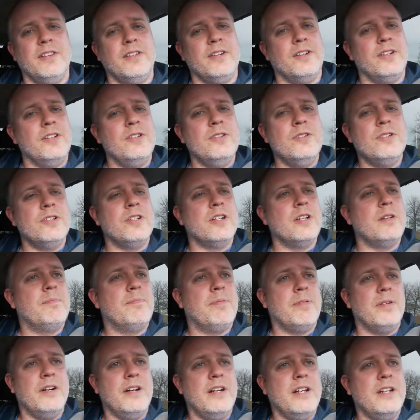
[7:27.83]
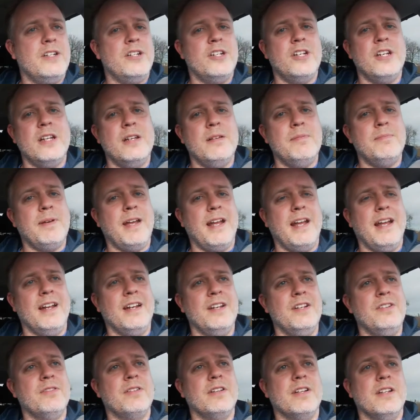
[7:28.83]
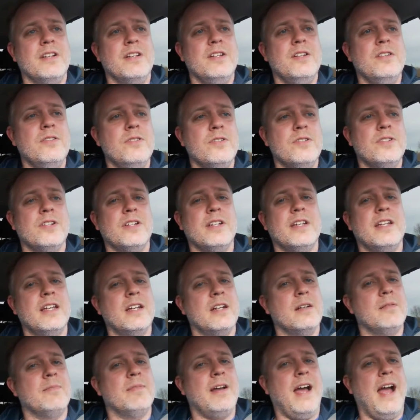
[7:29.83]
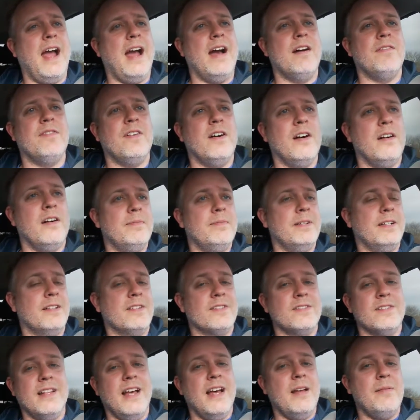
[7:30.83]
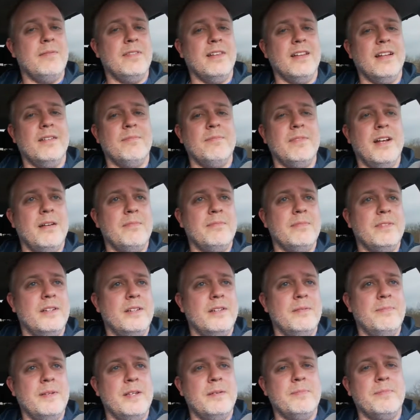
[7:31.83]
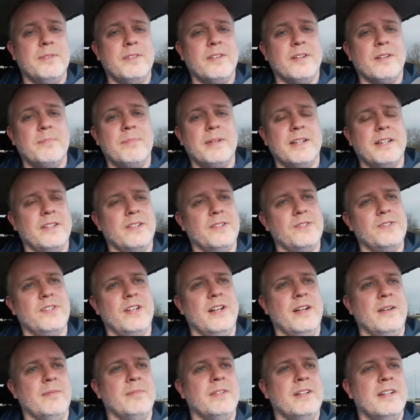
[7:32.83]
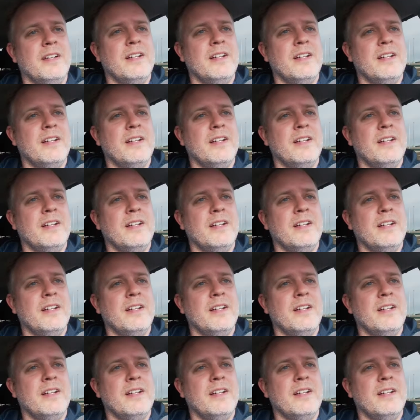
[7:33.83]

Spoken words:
They're usually pretty cheap, and you can usually get them half because not many people are picking those up.